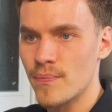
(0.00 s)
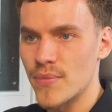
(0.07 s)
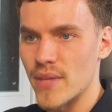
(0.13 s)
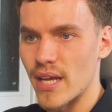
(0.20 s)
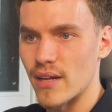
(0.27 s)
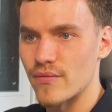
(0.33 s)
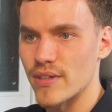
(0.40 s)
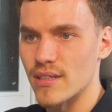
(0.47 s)

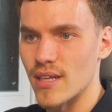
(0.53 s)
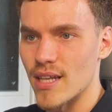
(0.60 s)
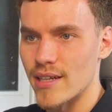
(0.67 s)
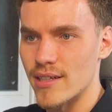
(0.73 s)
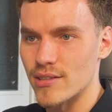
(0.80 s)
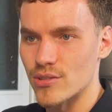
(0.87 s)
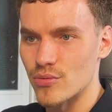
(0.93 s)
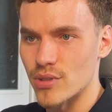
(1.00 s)
And I think the
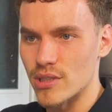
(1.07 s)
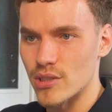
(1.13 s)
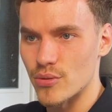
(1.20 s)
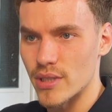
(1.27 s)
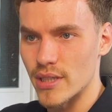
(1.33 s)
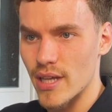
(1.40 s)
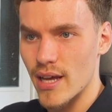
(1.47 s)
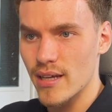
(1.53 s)
leading's already
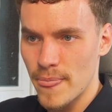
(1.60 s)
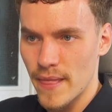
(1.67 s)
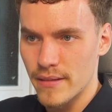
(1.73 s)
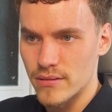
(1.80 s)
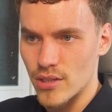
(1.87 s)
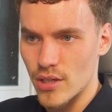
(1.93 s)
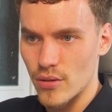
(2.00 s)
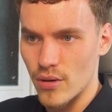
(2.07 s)
doing that.
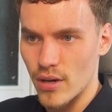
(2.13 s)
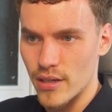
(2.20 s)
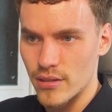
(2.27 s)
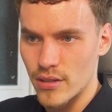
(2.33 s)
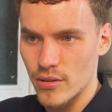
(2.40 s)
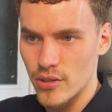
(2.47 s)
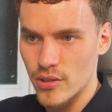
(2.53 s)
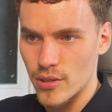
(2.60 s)
So I
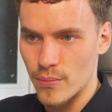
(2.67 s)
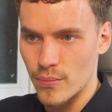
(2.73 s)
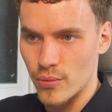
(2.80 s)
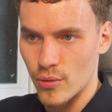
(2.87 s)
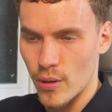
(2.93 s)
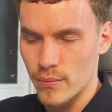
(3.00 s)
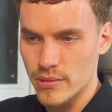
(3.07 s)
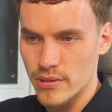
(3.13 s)
know that the
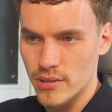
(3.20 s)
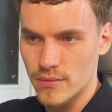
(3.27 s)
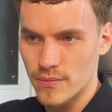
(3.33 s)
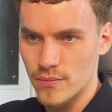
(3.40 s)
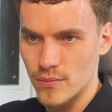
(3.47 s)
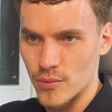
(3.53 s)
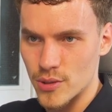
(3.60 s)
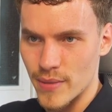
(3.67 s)
prompt
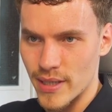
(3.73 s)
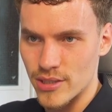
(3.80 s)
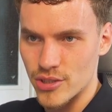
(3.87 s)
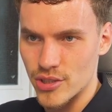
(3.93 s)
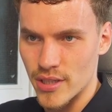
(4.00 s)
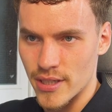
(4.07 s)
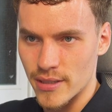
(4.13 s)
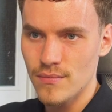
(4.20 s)
was
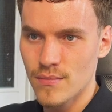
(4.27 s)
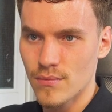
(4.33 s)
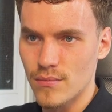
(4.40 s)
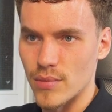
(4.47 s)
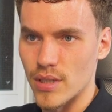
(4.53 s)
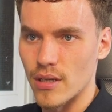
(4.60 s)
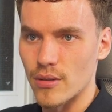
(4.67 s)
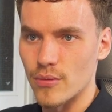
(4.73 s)
mentioning,
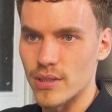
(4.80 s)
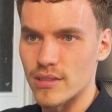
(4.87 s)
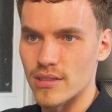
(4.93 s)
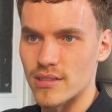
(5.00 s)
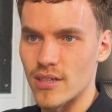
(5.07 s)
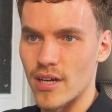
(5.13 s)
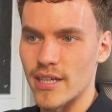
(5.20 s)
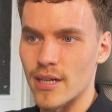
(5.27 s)
you know, we're
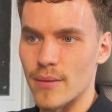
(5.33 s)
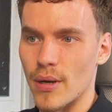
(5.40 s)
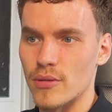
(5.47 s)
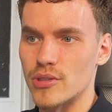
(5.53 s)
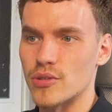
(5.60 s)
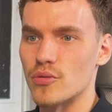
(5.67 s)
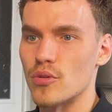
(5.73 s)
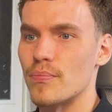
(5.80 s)
designing a
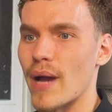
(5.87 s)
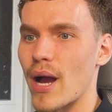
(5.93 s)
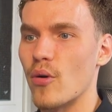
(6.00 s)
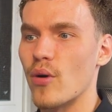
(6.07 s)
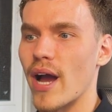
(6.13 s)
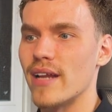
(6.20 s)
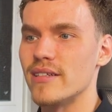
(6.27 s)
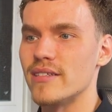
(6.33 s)
poster about
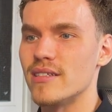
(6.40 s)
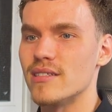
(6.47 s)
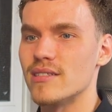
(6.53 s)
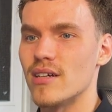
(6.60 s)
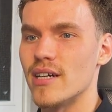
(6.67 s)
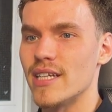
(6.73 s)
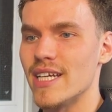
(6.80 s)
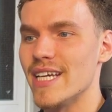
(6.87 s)

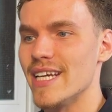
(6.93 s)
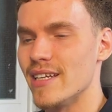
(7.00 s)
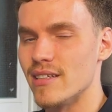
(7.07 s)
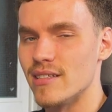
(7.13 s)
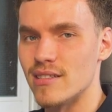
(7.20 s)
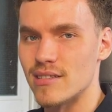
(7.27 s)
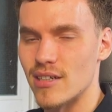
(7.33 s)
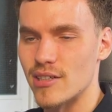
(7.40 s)
anti-design in a
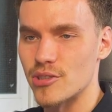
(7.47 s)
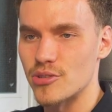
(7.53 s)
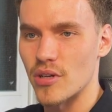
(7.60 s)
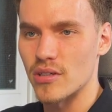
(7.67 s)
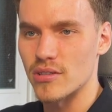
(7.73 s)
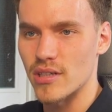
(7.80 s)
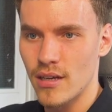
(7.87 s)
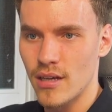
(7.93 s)
design
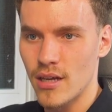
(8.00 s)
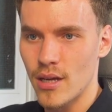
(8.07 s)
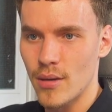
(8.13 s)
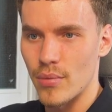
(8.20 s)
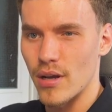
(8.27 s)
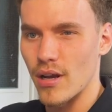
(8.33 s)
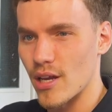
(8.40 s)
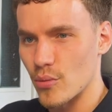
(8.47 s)
structure.
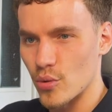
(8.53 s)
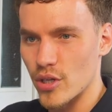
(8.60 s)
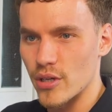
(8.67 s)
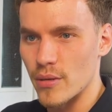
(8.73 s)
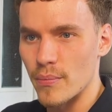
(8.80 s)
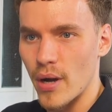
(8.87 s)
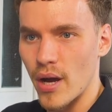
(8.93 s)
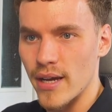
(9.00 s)
But I kind of want to
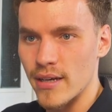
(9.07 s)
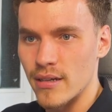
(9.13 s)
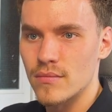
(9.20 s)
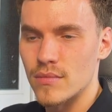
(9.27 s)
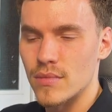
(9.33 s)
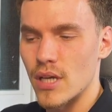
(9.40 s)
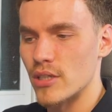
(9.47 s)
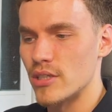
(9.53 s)
combine
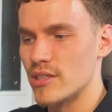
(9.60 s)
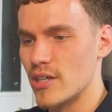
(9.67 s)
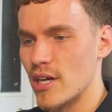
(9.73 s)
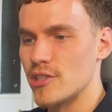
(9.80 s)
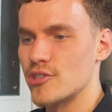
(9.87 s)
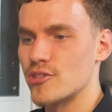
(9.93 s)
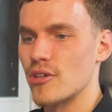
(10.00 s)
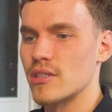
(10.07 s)
a design
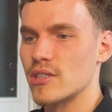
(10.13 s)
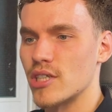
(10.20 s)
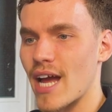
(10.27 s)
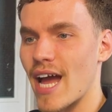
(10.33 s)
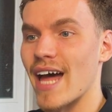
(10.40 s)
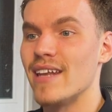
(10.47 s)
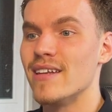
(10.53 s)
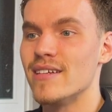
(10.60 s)
structure
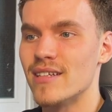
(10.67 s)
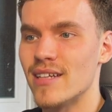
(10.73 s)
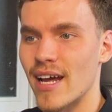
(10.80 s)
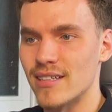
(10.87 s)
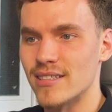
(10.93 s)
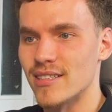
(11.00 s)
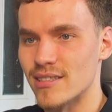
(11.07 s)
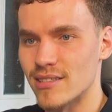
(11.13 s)
and an
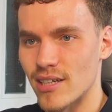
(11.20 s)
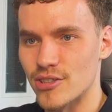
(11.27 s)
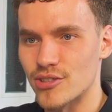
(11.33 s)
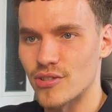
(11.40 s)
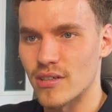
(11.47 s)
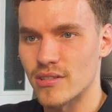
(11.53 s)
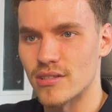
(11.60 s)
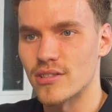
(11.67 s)
anti-design
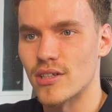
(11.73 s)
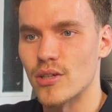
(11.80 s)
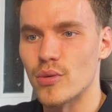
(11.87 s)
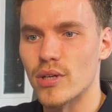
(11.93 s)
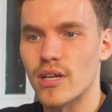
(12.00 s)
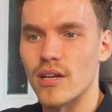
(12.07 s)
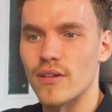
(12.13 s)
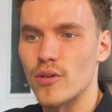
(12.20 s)
structure so that we're
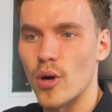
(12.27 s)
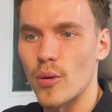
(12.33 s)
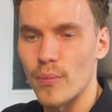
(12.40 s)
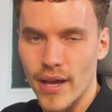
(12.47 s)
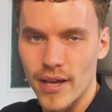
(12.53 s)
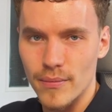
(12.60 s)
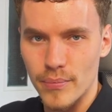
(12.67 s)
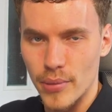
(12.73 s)
kind of
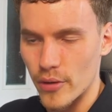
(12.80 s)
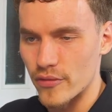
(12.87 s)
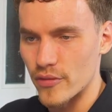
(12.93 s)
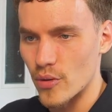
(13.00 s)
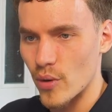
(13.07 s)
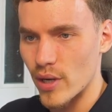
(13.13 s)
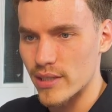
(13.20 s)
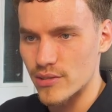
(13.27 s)
combating both at
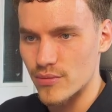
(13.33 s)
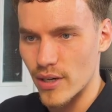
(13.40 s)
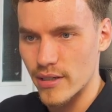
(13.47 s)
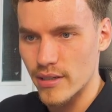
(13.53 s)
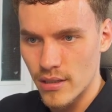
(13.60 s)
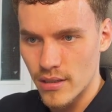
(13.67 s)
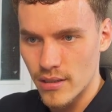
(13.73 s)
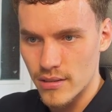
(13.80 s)
once, right?
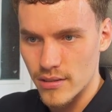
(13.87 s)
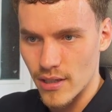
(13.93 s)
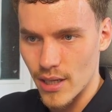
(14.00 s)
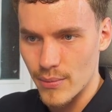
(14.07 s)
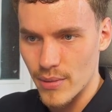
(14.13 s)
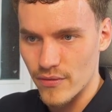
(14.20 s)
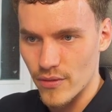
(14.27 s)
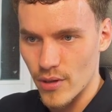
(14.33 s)
So let
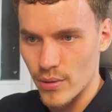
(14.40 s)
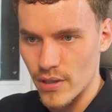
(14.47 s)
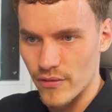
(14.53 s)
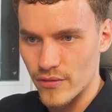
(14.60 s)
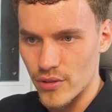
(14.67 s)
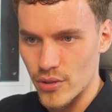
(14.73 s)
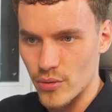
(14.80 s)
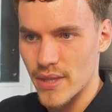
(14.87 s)
me throw in a
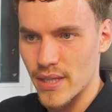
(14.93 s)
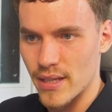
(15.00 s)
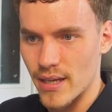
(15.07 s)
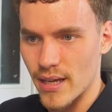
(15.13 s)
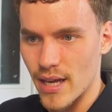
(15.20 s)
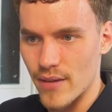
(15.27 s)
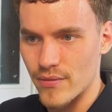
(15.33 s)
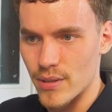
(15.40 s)
few
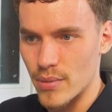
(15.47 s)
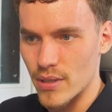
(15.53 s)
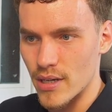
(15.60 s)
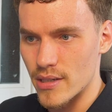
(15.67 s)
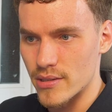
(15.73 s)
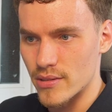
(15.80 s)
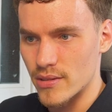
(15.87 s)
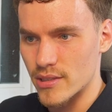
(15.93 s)
heavy
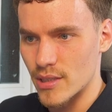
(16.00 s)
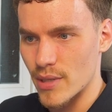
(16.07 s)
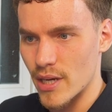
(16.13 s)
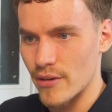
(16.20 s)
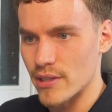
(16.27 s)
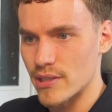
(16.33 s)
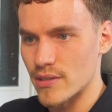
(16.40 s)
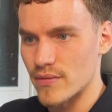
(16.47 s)
blurs on some
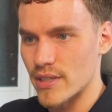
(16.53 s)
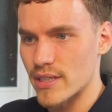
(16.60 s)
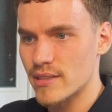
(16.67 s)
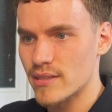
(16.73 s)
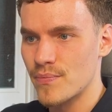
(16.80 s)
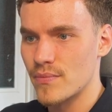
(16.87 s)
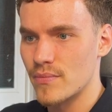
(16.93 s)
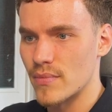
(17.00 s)
areas of
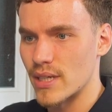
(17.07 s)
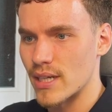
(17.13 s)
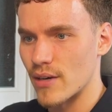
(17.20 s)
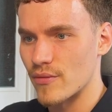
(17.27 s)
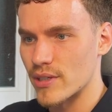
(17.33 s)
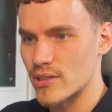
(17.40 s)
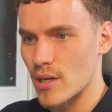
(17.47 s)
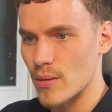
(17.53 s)
this. And now,
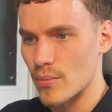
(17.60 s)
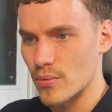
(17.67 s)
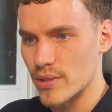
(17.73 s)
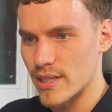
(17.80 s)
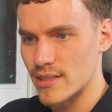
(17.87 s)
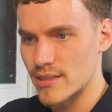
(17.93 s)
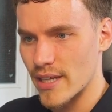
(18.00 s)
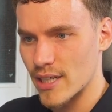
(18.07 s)
for example,
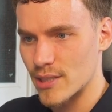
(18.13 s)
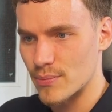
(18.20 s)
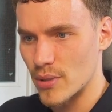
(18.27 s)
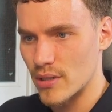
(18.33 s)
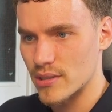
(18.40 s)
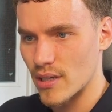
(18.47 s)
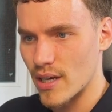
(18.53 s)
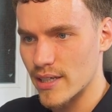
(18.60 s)
this text
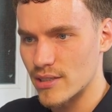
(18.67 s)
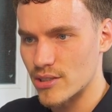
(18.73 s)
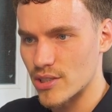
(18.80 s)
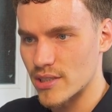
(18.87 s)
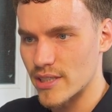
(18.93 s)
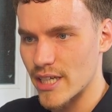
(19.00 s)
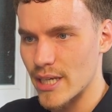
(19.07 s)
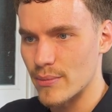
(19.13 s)
box, I can
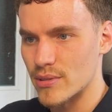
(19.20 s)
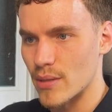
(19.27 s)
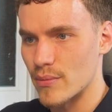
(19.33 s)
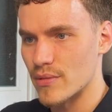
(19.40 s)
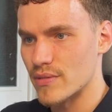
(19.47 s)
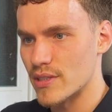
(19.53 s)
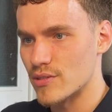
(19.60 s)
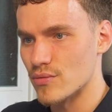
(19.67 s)
just keep some
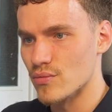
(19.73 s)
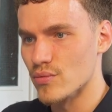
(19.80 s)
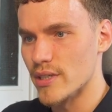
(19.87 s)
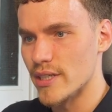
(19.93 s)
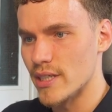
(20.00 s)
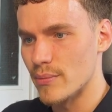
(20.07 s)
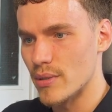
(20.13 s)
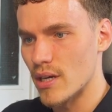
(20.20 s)
of this
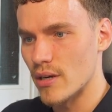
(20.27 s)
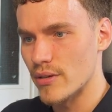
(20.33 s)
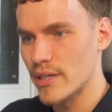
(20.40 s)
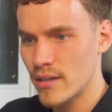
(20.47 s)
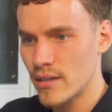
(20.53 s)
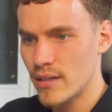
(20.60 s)
really blurry.